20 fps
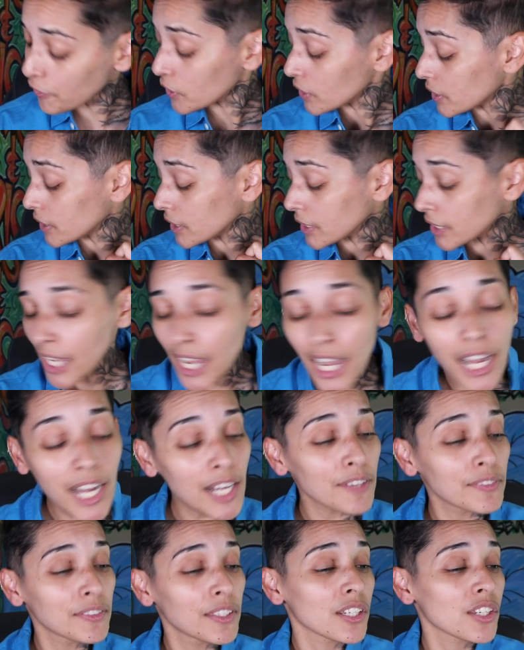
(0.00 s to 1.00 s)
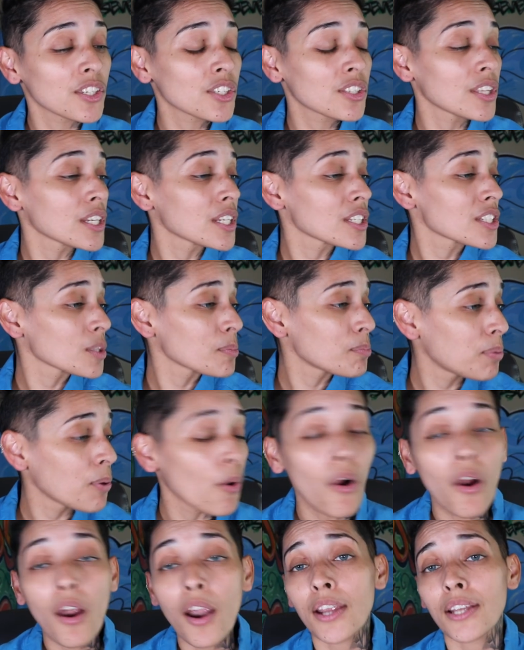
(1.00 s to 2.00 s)
for the love, the, the
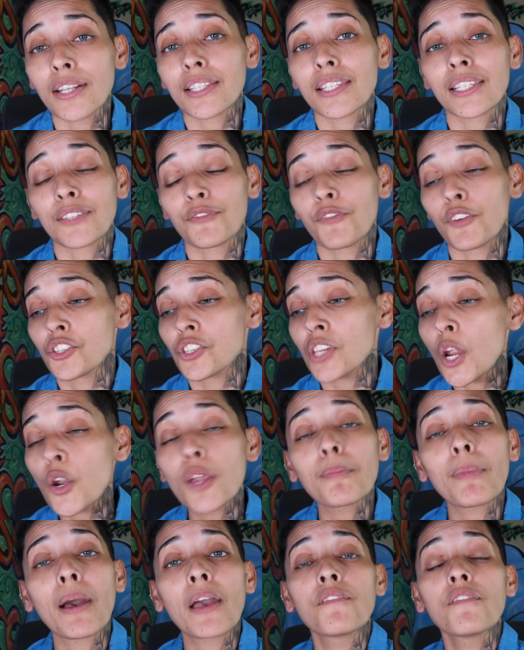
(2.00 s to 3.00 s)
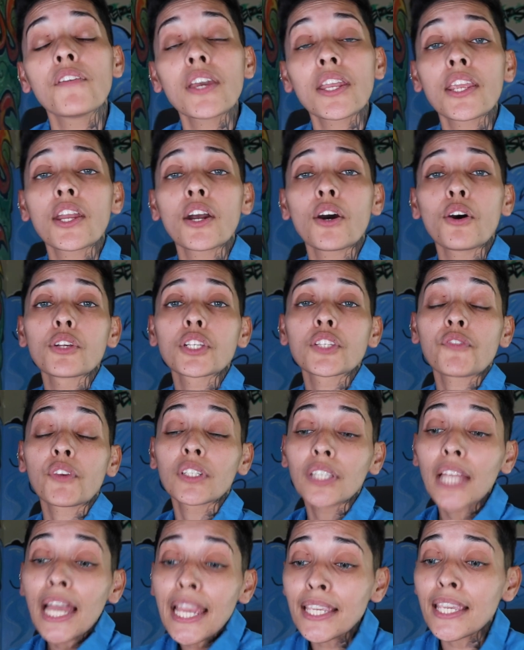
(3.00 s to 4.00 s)
supports, for sharing my videos,
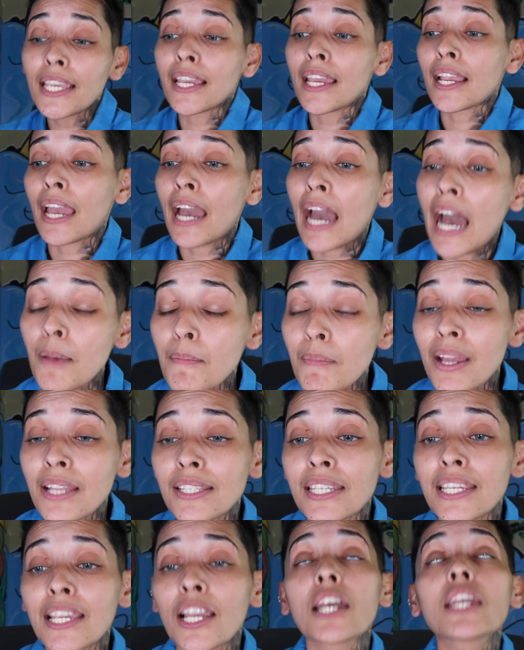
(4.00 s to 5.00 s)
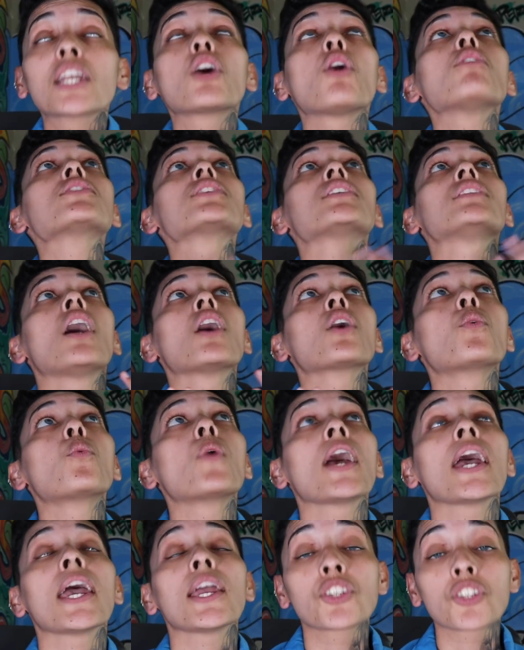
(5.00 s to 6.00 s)
for liking and commenting. It goes a long
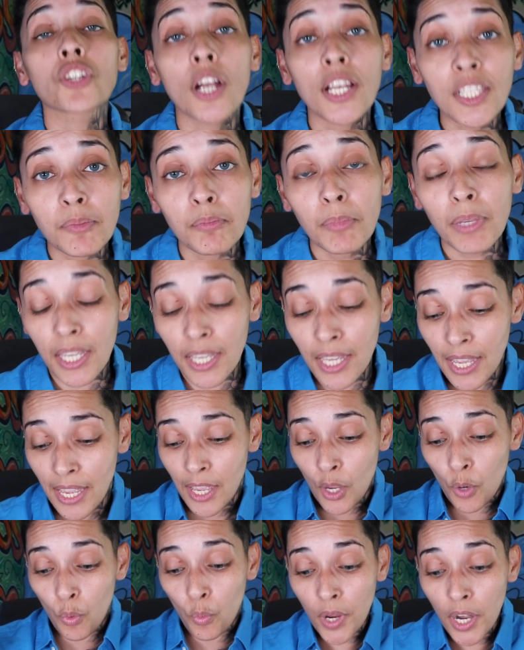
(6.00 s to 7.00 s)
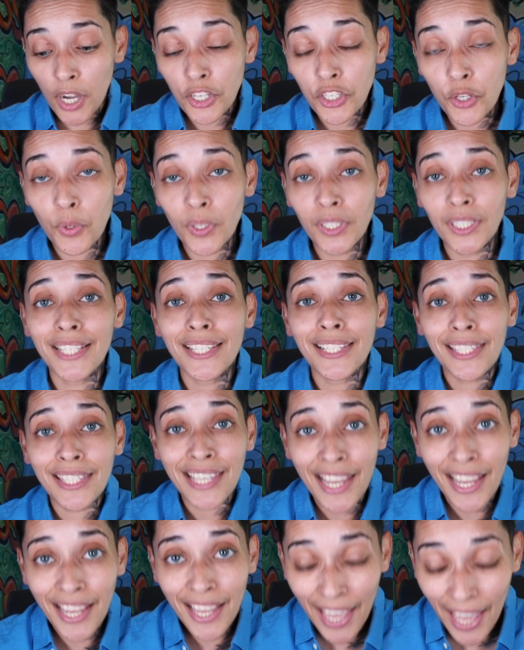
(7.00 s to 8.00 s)
way. Trust trust me, we are doing this
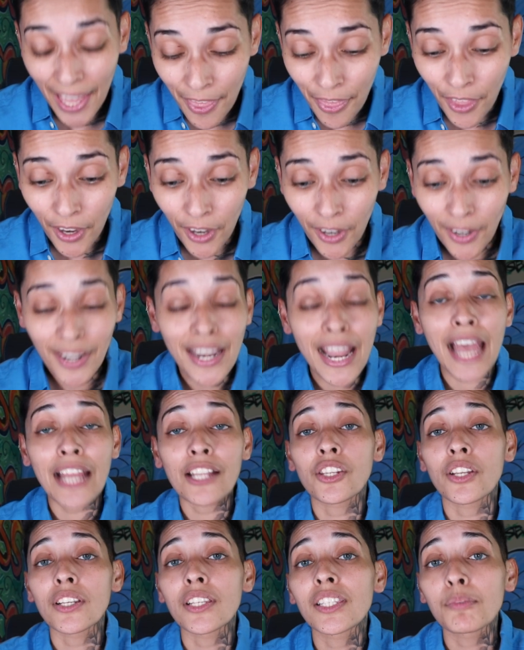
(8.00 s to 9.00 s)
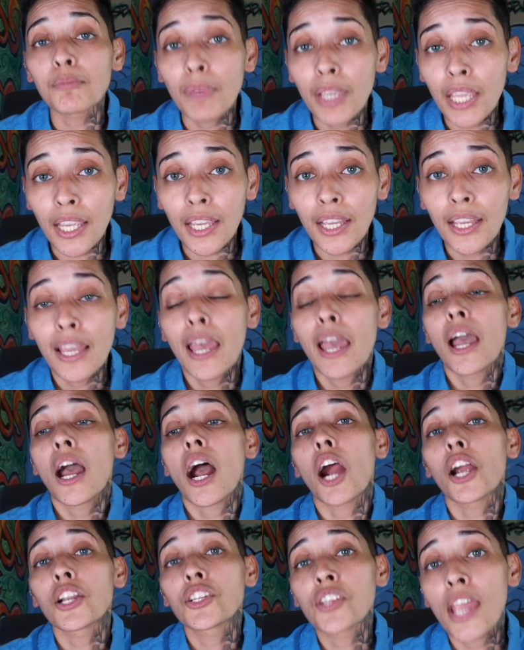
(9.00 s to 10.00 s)
together, not just me.
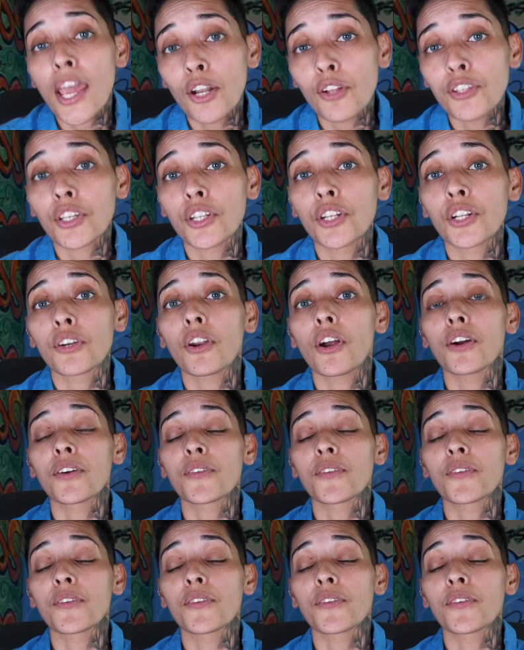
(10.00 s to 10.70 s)
Our channel is gonna grow.